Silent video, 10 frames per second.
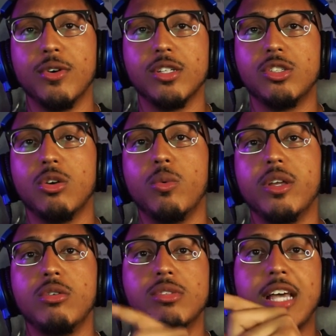for it. So
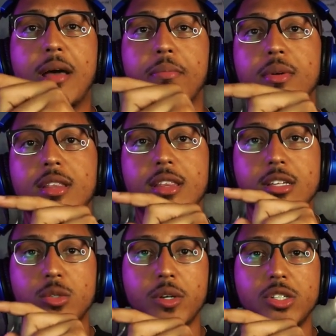when you tap
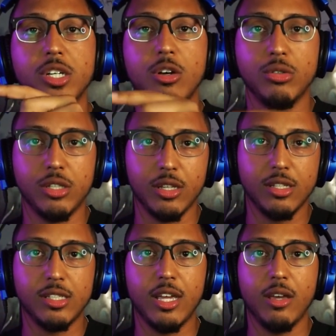the switch, it goes to
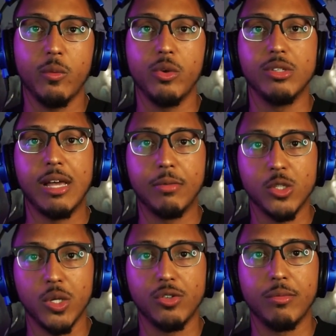this state. When you tap
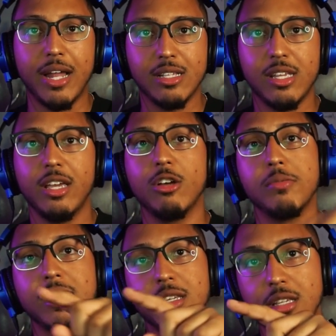the switch from that state, it
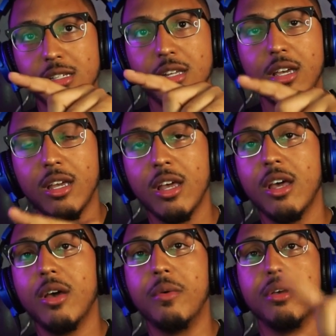goes back to this state,
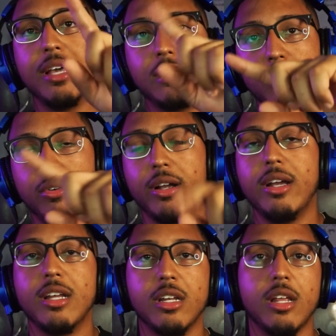
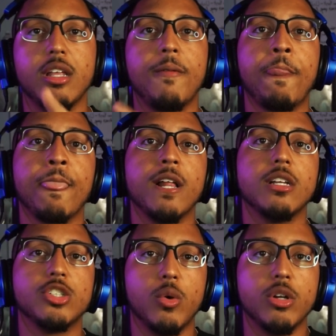and
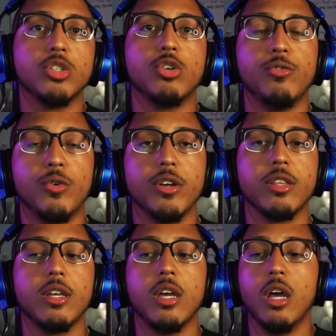so on and so
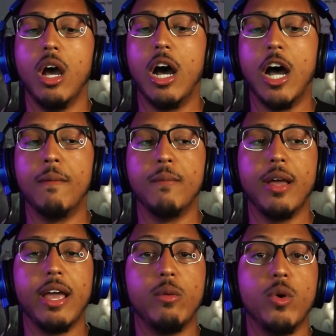forth.
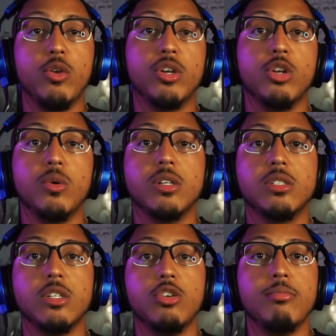Um, and what you can do
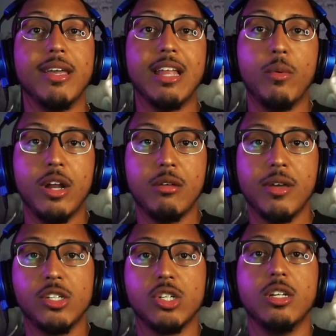is you make that one
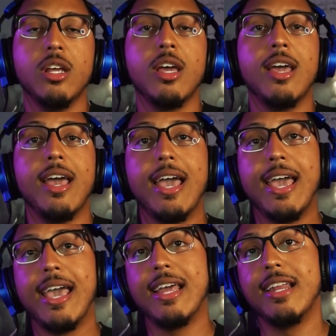animation,
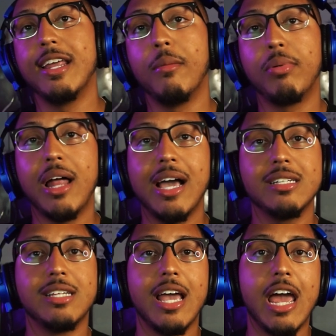and it
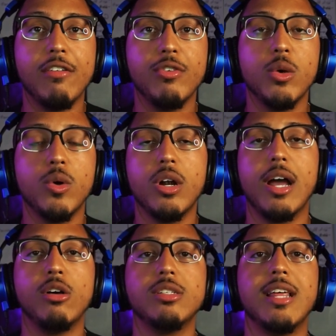applies to
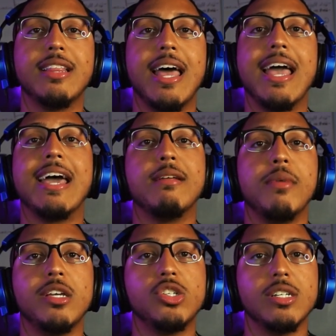everywhere else that that
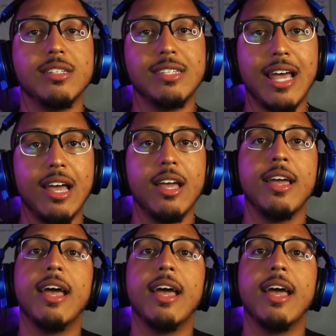animation is at